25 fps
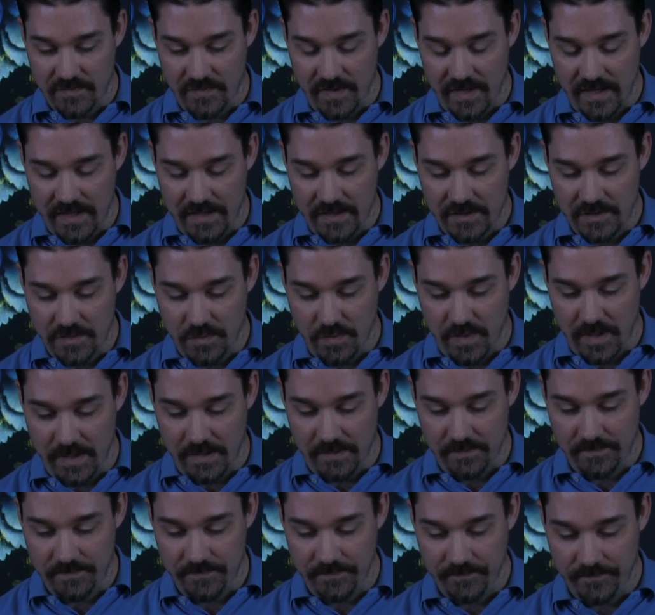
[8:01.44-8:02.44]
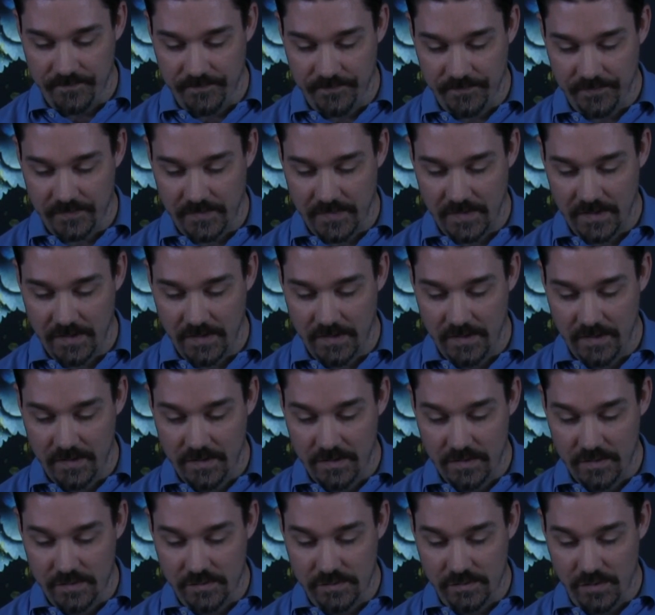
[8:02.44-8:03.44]
for each one.
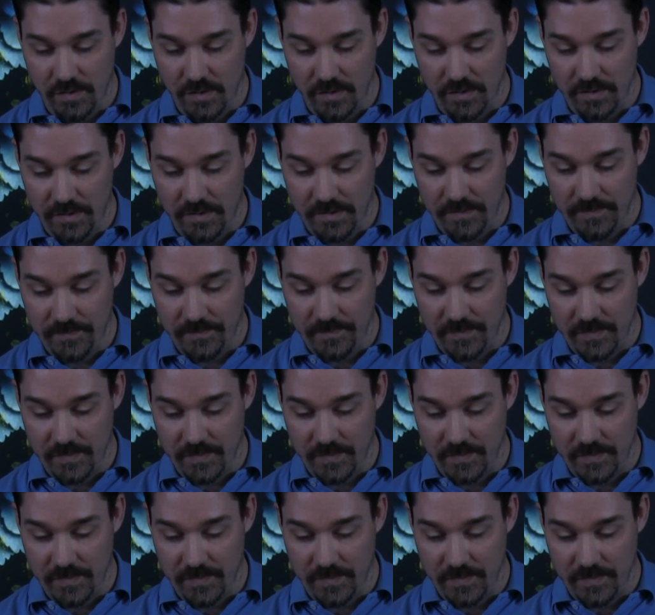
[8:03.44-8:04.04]
Lord,